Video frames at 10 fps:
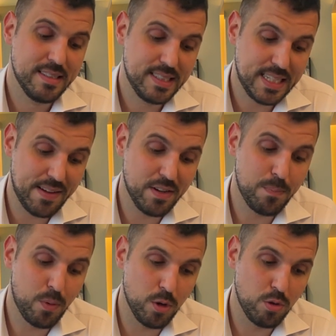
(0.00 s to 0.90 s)

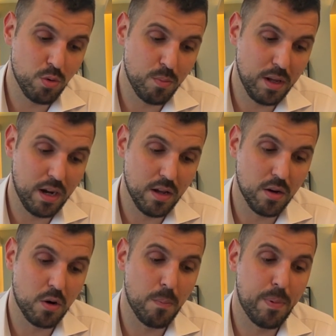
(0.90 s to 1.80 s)
7.2
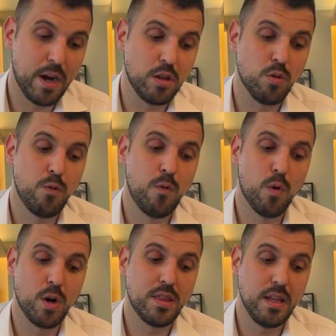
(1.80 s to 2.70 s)
million comparing to
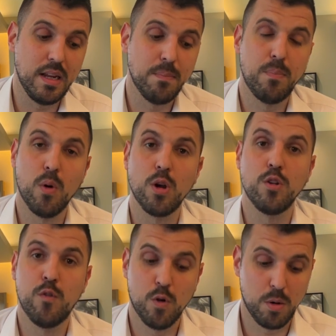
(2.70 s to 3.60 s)

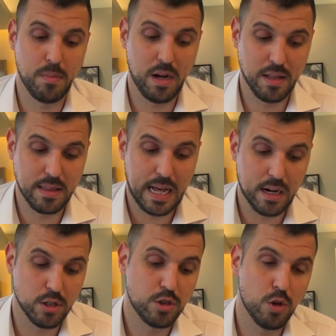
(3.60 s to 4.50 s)
$14.4
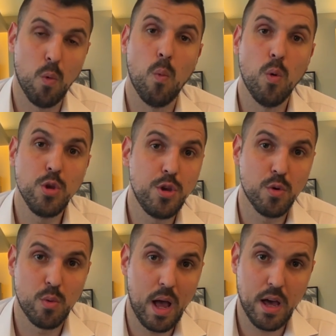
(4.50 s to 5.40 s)
million. So would
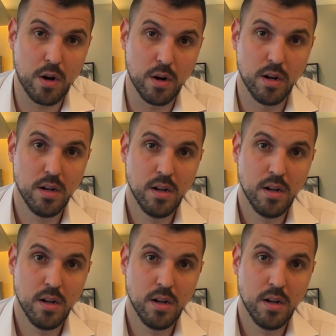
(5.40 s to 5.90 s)
you rather